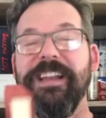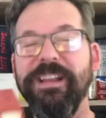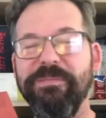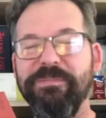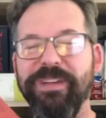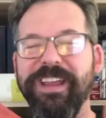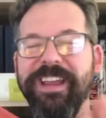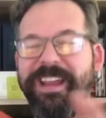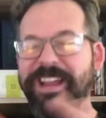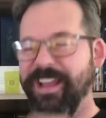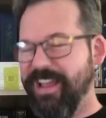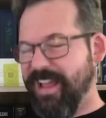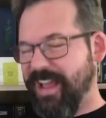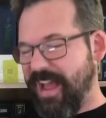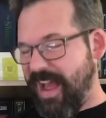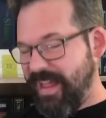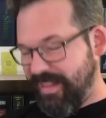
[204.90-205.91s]
to be,
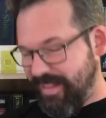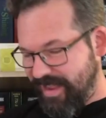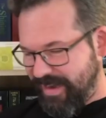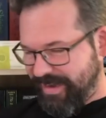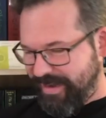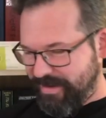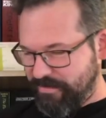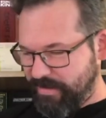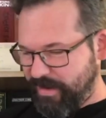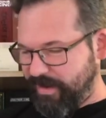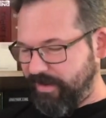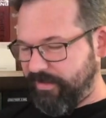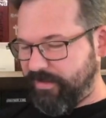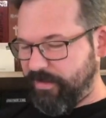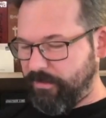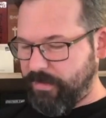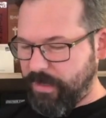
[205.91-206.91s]
I like it because
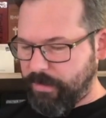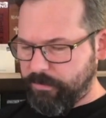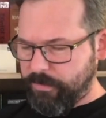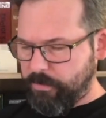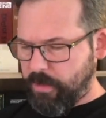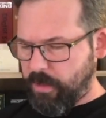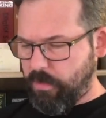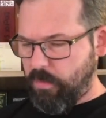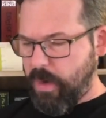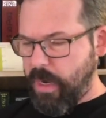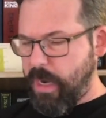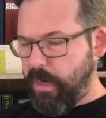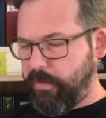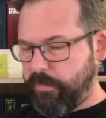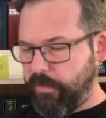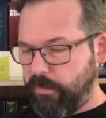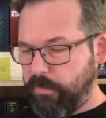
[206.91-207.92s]
sometimes I'm like, wait,
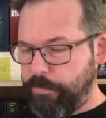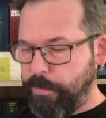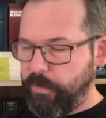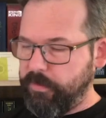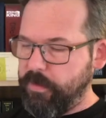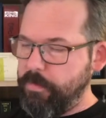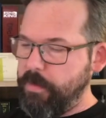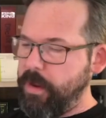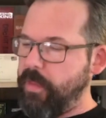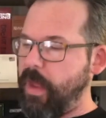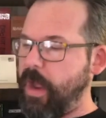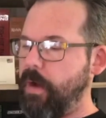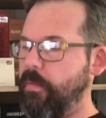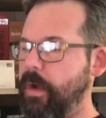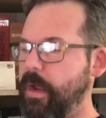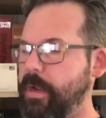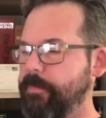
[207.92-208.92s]
is it supposed to be that
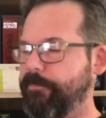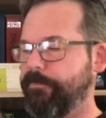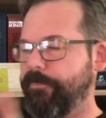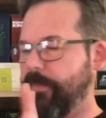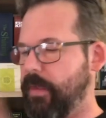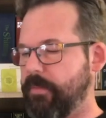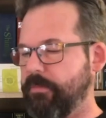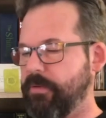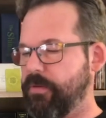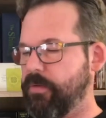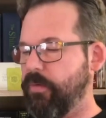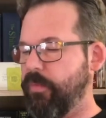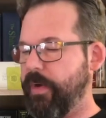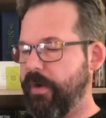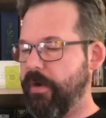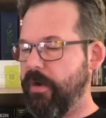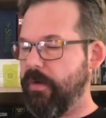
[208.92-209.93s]
way? I'm just a
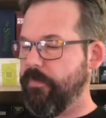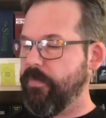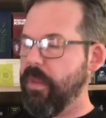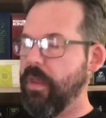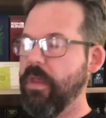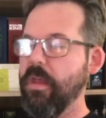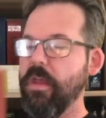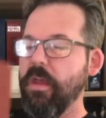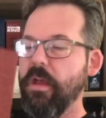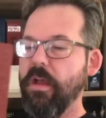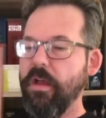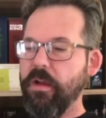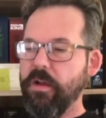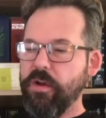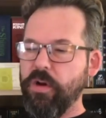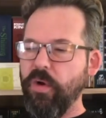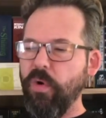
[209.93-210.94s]
weirdo.
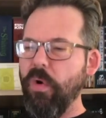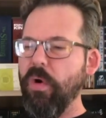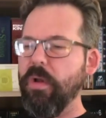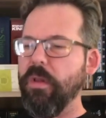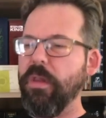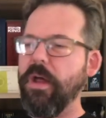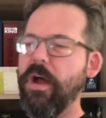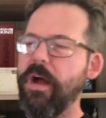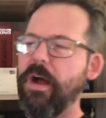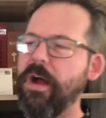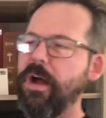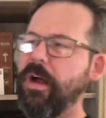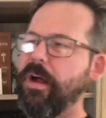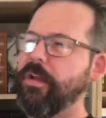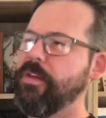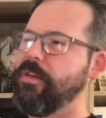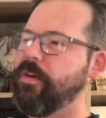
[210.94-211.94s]
Cool.
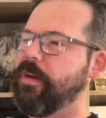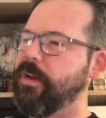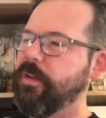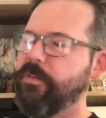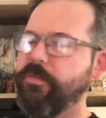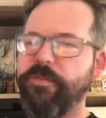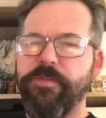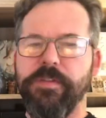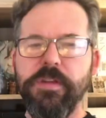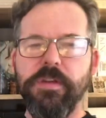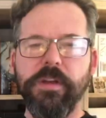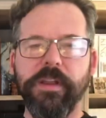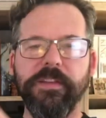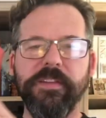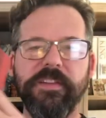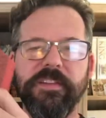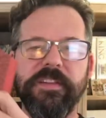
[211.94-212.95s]
Uh, you could you
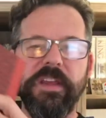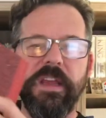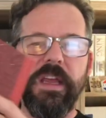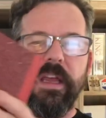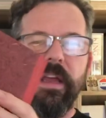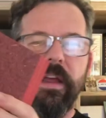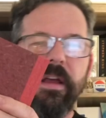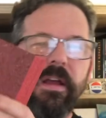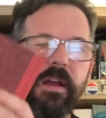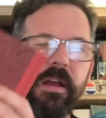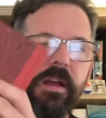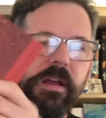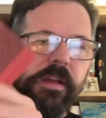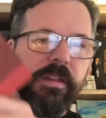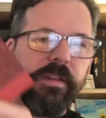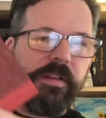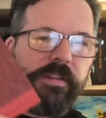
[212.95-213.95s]
could see
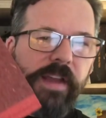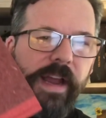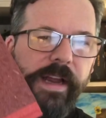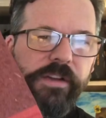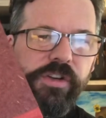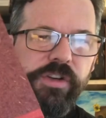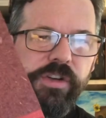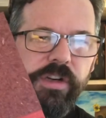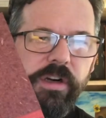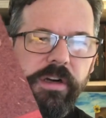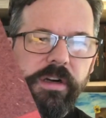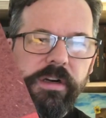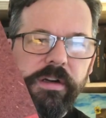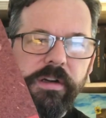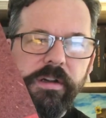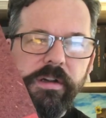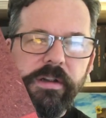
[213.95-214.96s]
the texture,
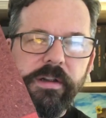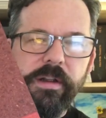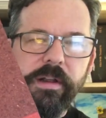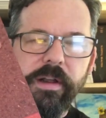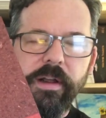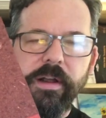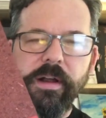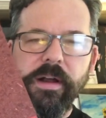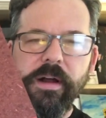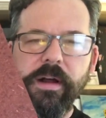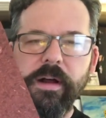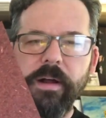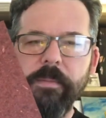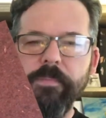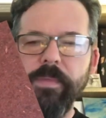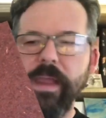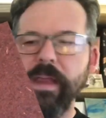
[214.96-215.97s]

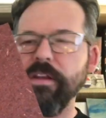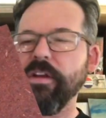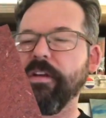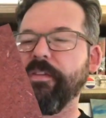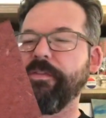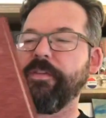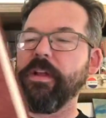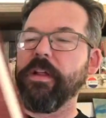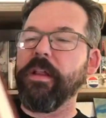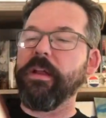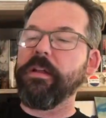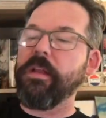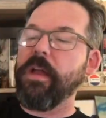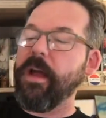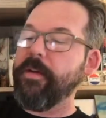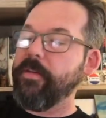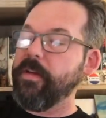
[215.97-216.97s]
um, and you could feel it.
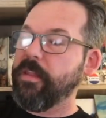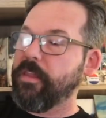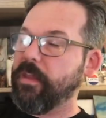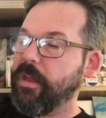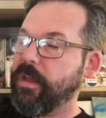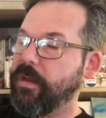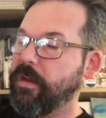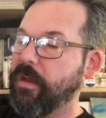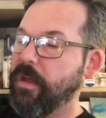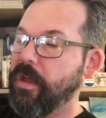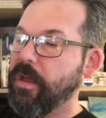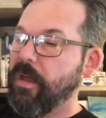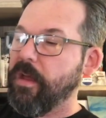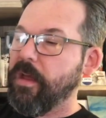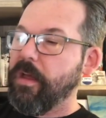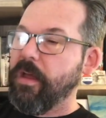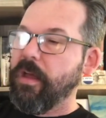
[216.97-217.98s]
Everything
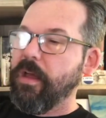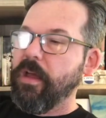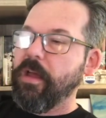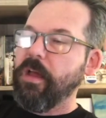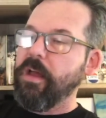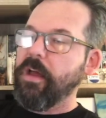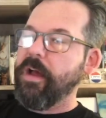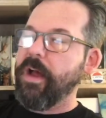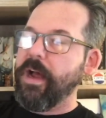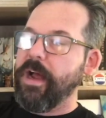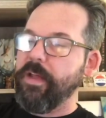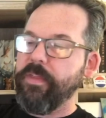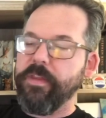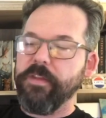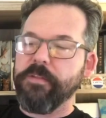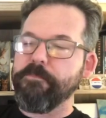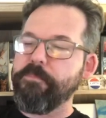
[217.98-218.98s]
on
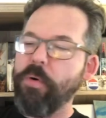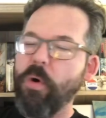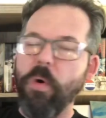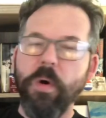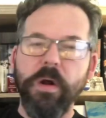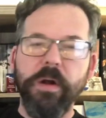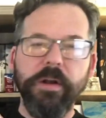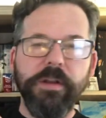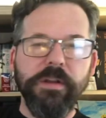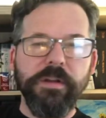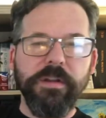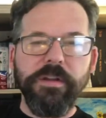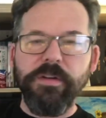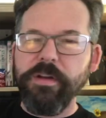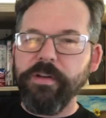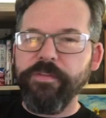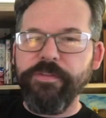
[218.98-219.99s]
this board, you you
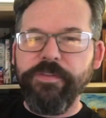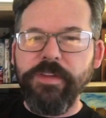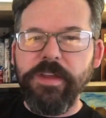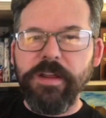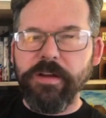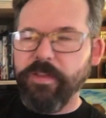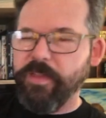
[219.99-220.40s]
could feel